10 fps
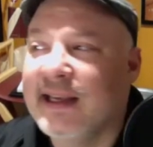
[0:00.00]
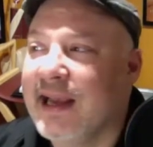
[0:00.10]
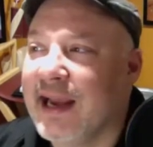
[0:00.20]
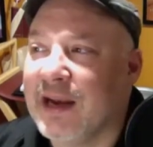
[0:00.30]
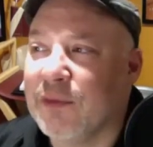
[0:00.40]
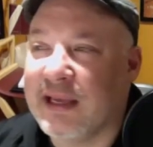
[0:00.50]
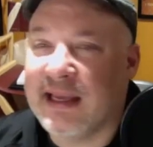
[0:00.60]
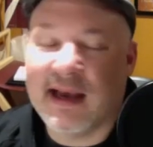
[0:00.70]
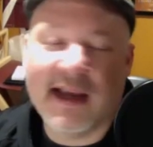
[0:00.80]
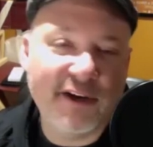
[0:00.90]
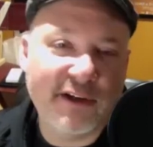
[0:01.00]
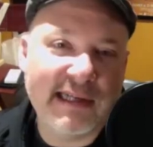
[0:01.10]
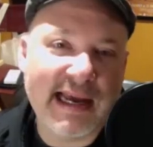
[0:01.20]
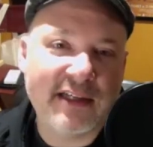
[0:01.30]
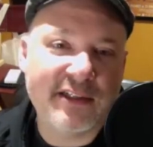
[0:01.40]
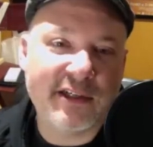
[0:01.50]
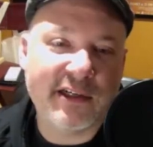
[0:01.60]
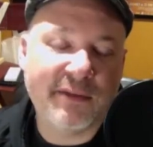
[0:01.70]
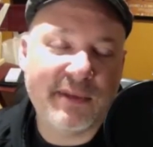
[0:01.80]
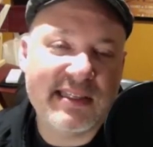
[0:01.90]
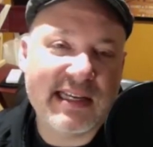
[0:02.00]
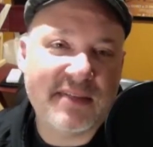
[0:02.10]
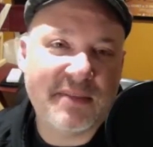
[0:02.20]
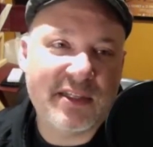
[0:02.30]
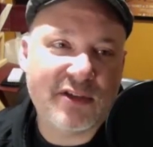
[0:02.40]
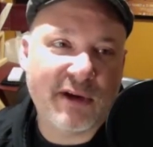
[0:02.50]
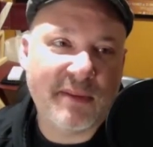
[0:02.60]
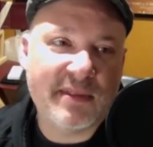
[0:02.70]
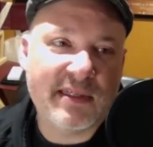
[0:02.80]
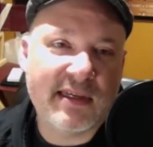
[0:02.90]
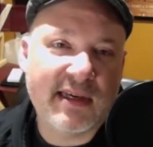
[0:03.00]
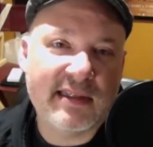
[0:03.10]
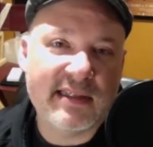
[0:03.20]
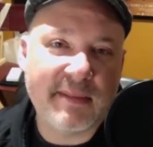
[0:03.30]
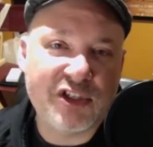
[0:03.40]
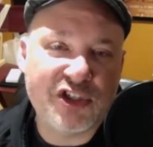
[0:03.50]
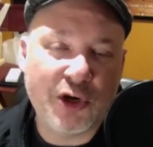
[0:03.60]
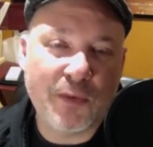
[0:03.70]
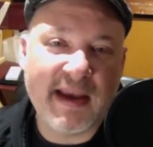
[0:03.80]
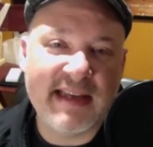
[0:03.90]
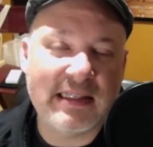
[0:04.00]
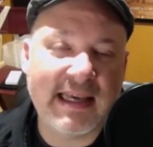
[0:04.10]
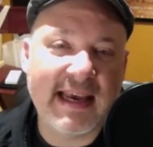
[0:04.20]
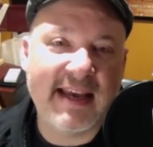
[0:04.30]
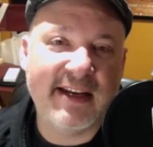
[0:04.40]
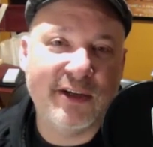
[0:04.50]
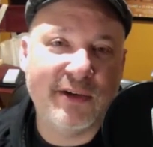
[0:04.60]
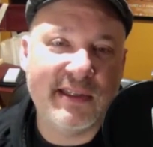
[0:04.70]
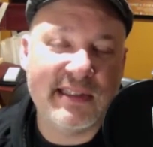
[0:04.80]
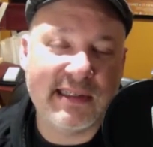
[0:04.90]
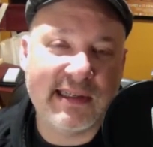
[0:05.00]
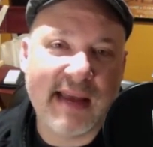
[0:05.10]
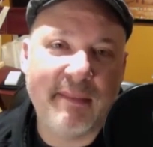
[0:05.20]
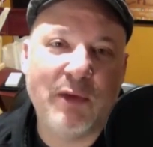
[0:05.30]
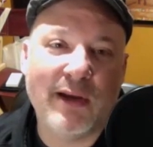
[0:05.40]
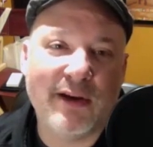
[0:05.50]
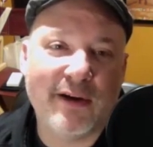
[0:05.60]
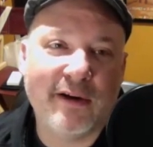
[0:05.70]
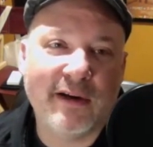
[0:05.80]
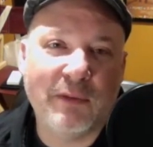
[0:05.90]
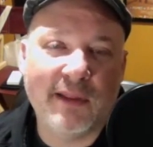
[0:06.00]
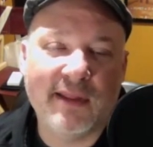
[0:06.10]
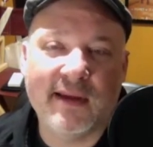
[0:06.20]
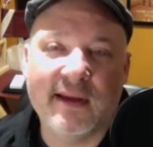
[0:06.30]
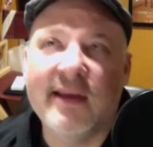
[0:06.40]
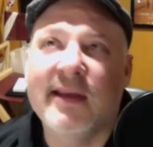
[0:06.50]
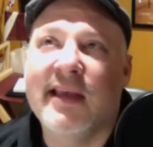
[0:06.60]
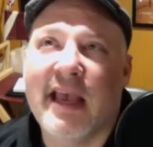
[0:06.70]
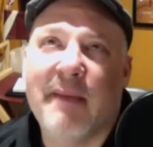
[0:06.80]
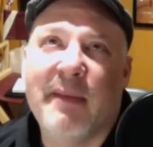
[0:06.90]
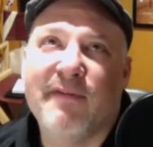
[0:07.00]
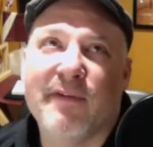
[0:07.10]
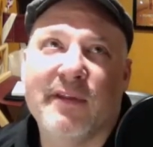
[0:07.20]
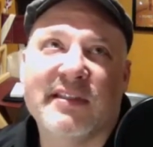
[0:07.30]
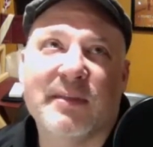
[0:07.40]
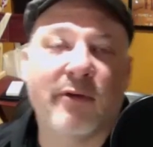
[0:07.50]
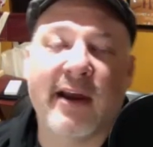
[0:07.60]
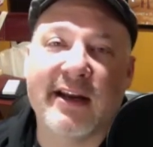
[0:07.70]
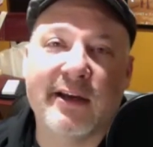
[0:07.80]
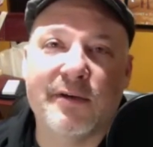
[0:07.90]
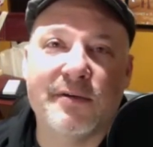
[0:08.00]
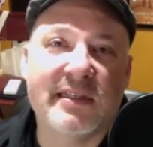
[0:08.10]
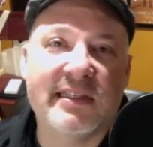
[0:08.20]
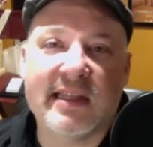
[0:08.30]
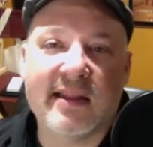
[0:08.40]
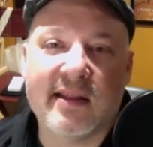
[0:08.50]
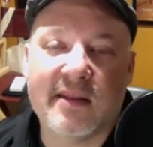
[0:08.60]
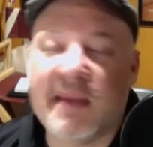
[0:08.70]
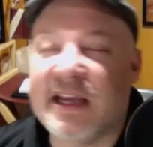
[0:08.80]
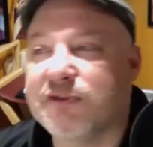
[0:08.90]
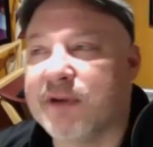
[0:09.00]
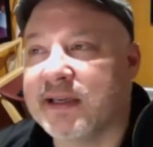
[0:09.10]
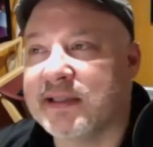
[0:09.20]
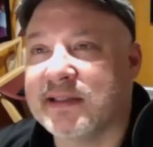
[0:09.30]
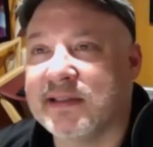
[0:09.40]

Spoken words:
And we hired an actor. We sent him the script. His name is Joe Pantoliano. He's an Emmy winner. He won the Emmy for The Sopranos. He's in The Matrix.